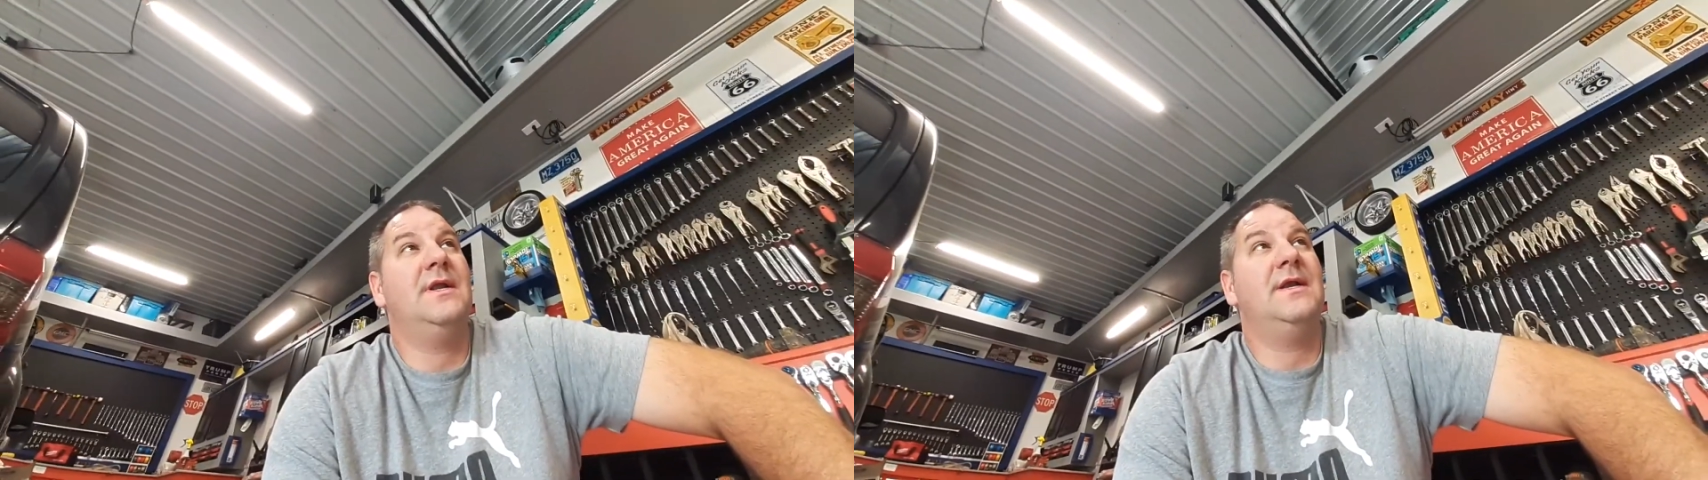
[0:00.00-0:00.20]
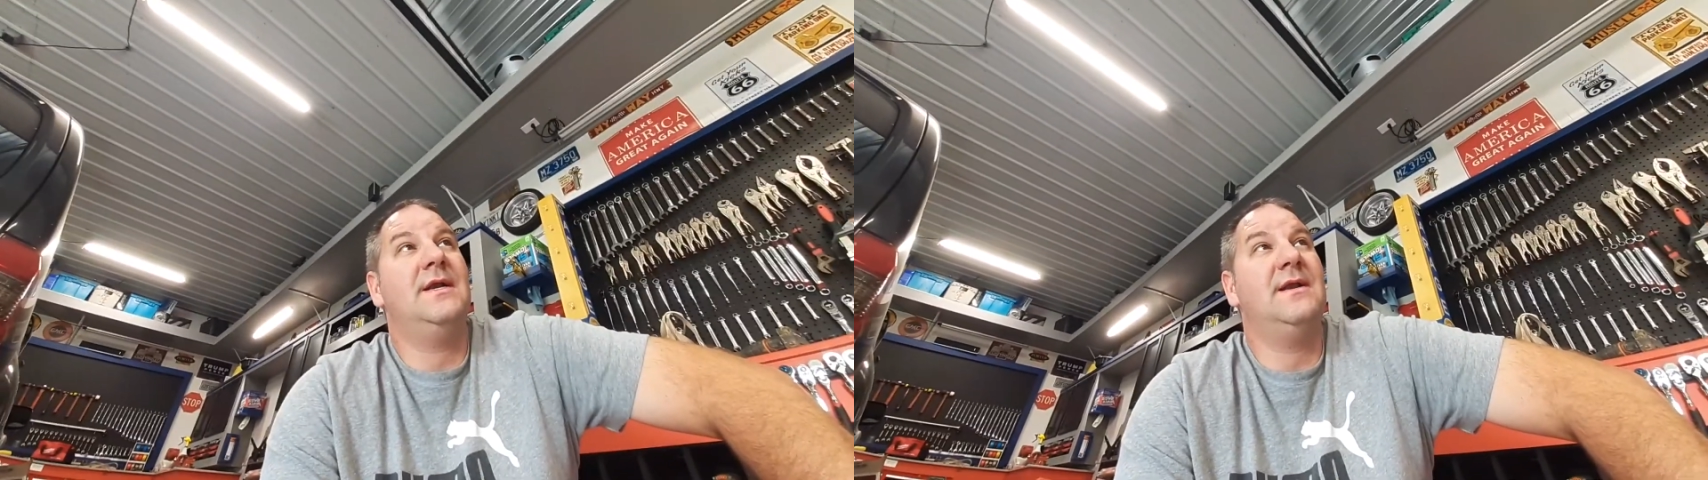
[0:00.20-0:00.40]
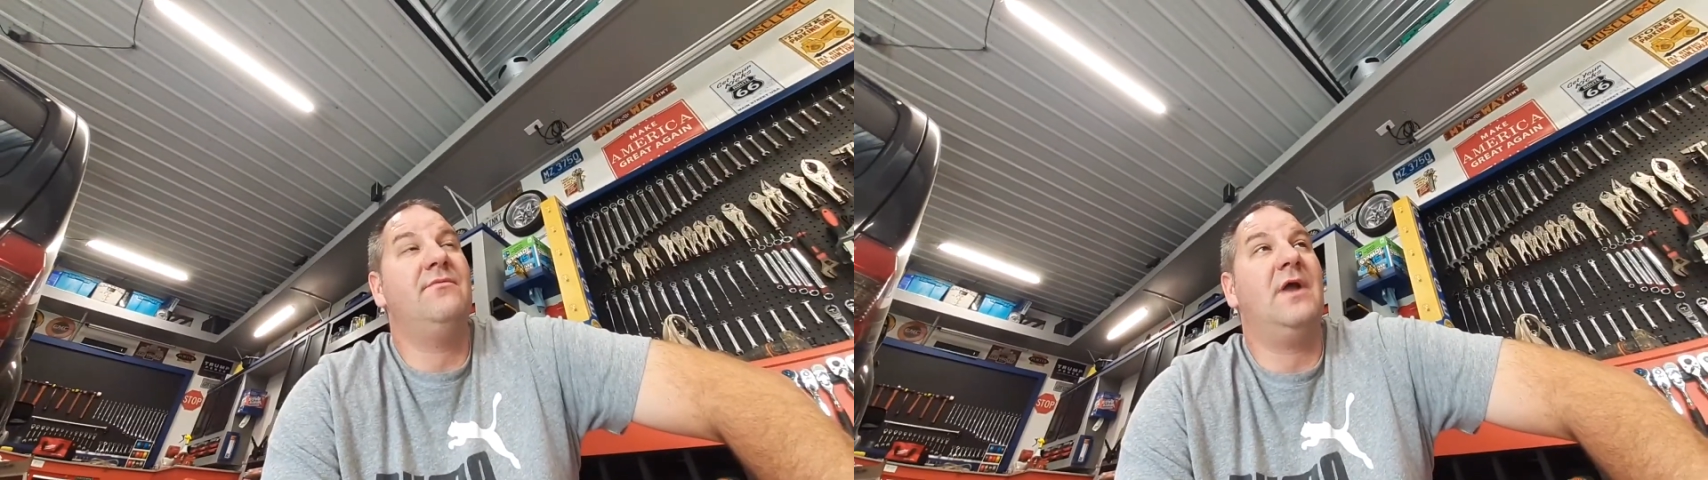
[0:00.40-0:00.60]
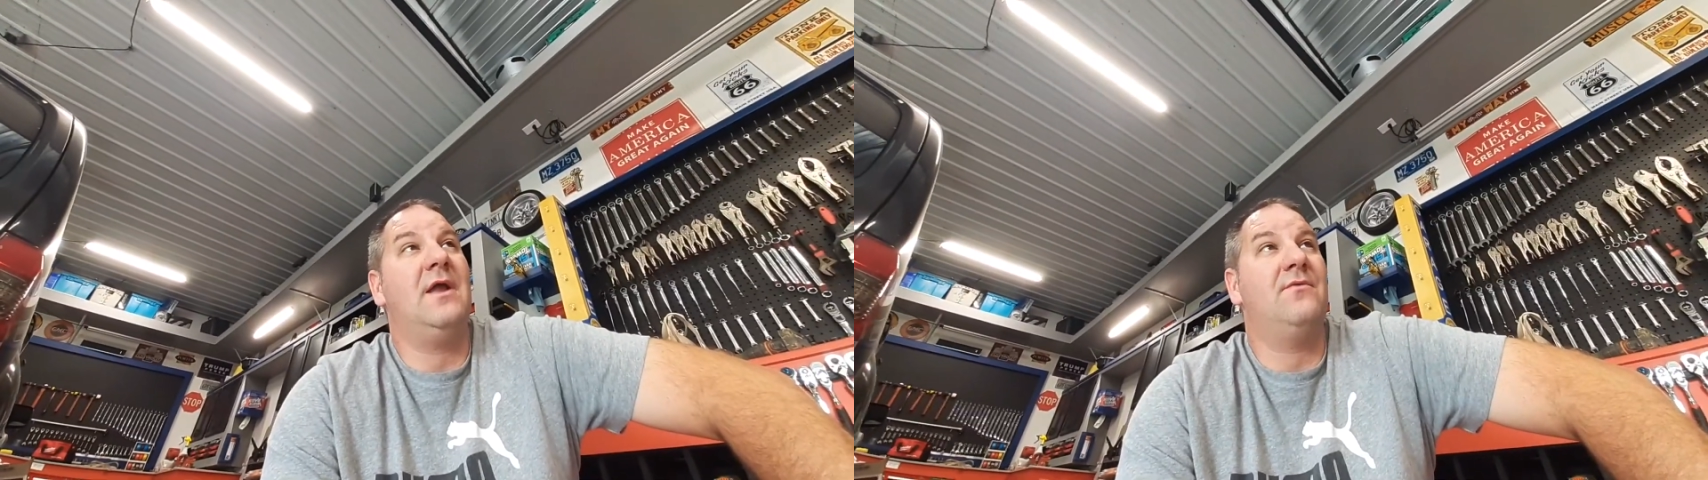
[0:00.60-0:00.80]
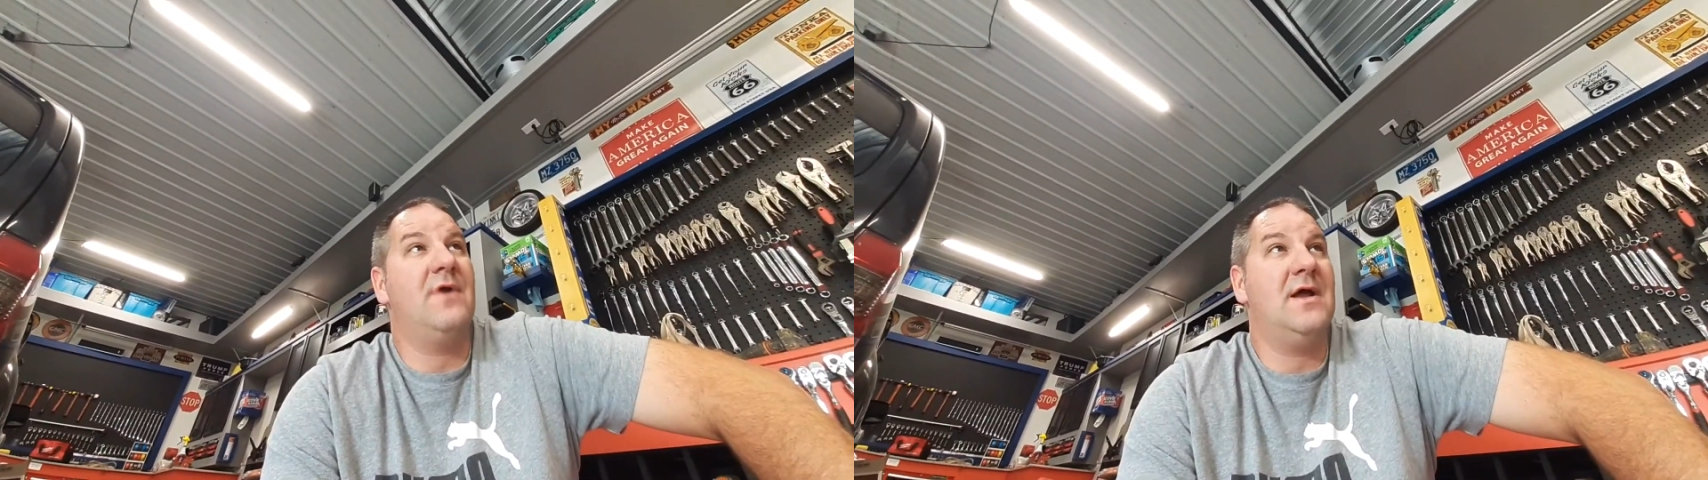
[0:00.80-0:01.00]
and I never got
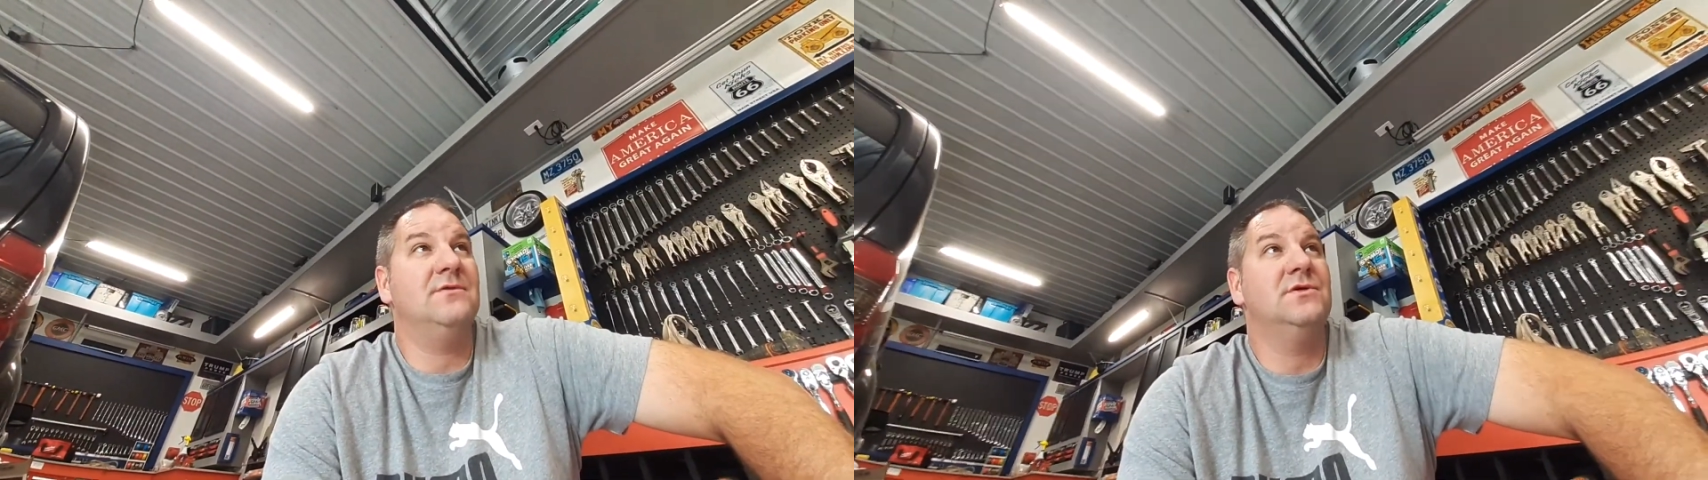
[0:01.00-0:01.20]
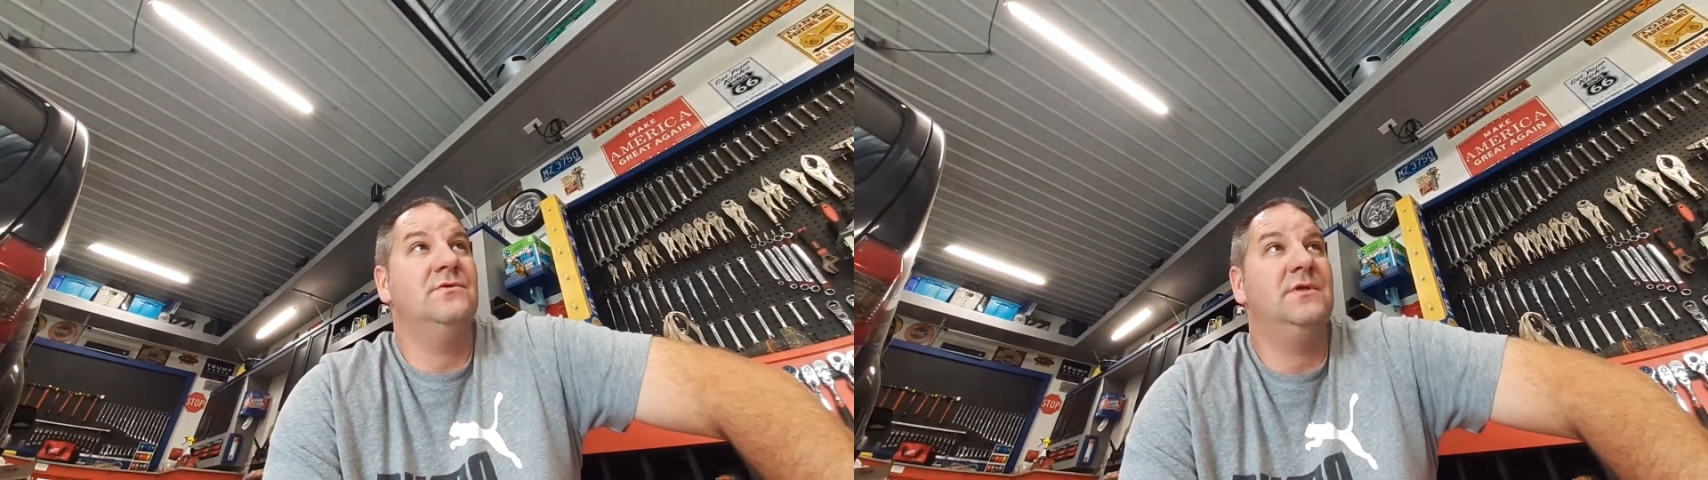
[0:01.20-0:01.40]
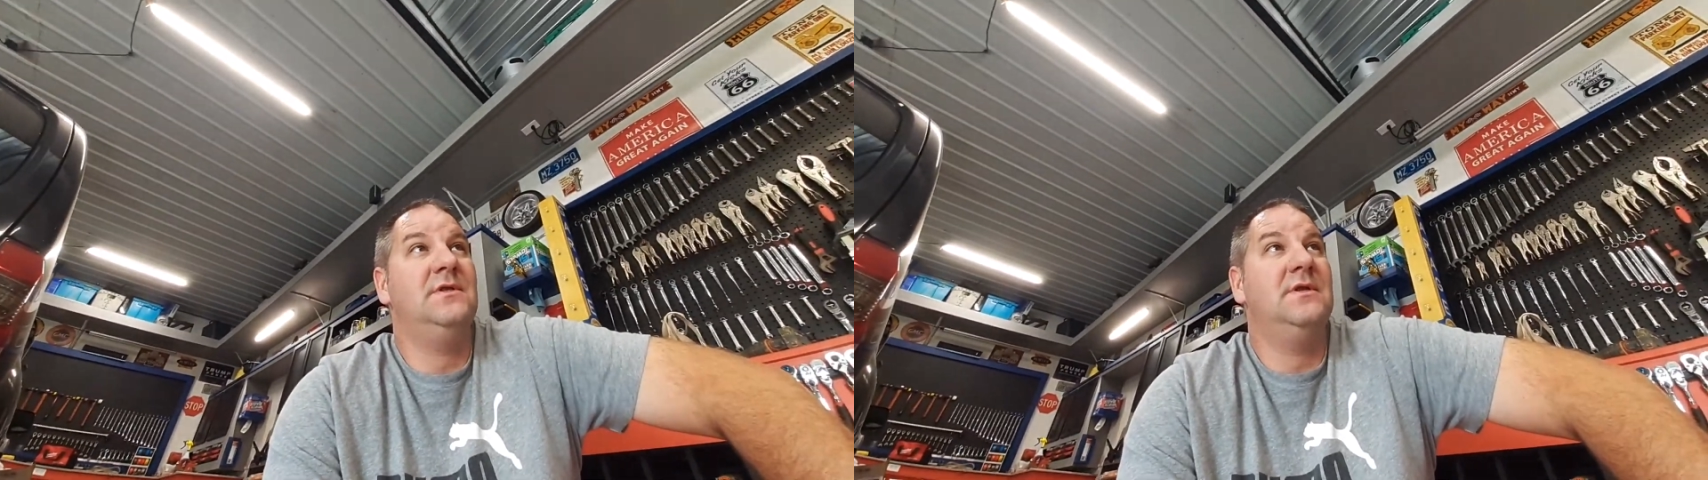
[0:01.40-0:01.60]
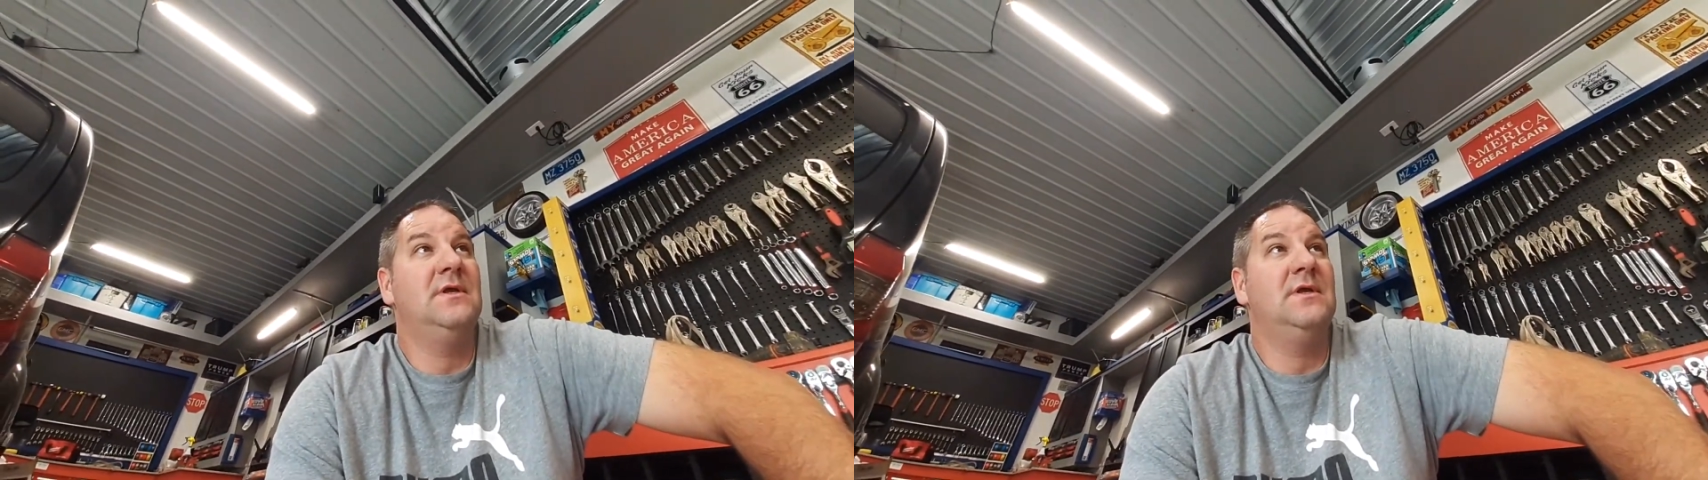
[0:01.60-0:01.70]
around to it.